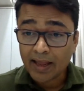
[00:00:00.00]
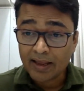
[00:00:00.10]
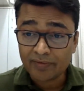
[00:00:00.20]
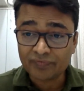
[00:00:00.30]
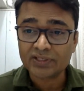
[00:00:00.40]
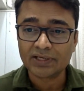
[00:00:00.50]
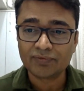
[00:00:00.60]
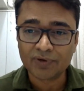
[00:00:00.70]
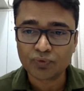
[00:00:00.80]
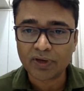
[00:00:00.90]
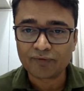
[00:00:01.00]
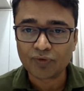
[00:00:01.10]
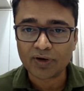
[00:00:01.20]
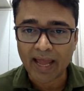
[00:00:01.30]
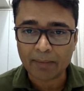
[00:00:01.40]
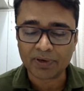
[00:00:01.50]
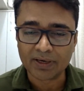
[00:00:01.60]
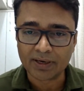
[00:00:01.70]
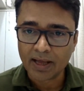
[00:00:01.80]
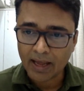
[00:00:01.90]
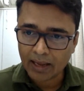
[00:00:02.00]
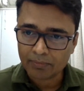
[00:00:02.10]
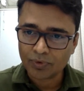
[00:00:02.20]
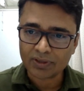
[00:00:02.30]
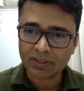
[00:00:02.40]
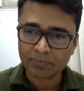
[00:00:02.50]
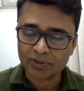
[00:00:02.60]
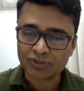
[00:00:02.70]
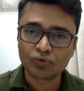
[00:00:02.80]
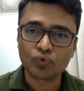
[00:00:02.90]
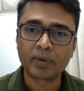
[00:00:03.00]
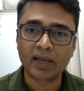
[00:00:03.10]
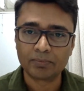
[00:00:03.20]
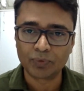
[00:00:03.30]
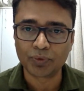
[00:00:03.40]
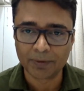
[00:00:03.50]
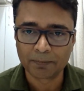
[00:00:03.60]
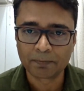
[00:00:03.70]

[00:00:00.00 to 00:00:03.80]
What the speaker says: if this event would have not happened, I'm not the person whom I am today.